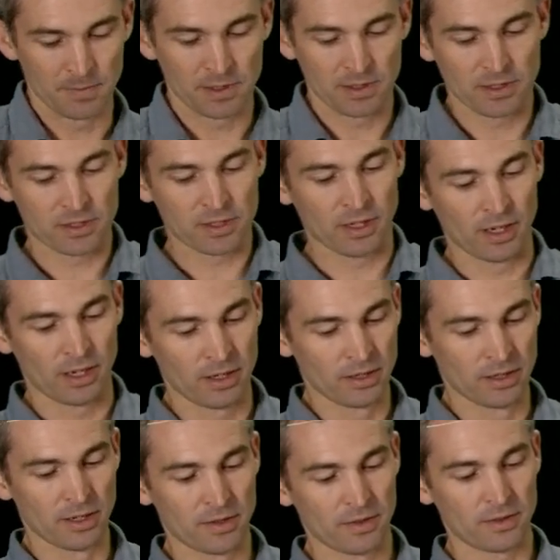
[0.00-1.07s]
So
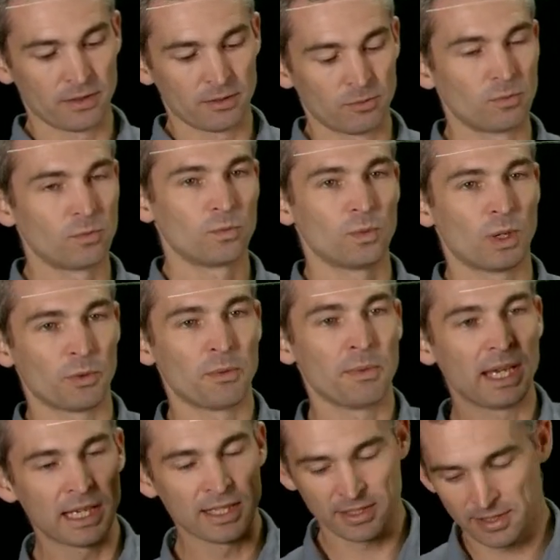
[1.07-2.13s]
what we
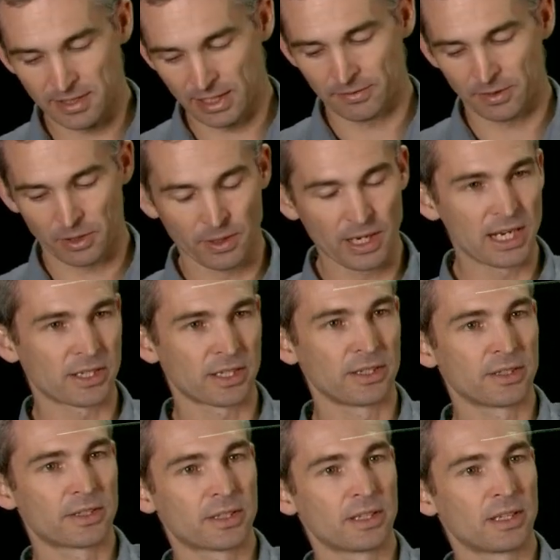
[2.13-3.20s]
mean is a set of
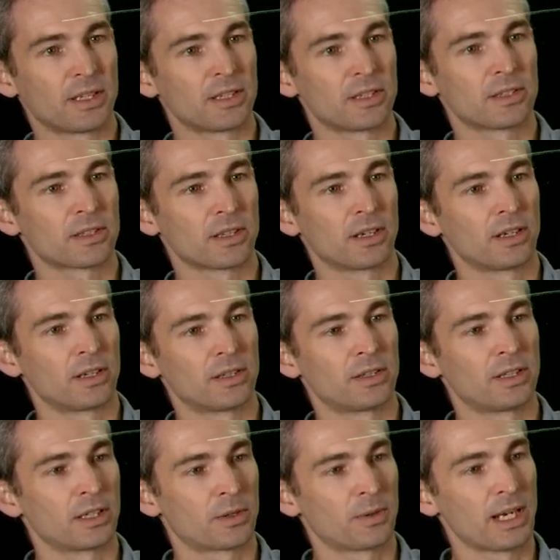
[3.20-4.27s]
equations. So the
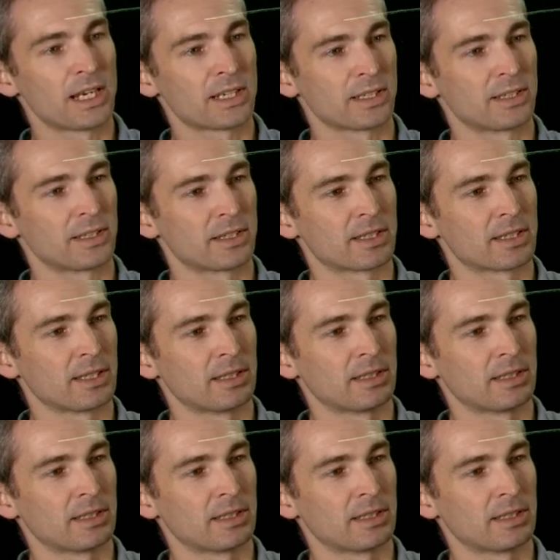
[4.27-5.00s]
equations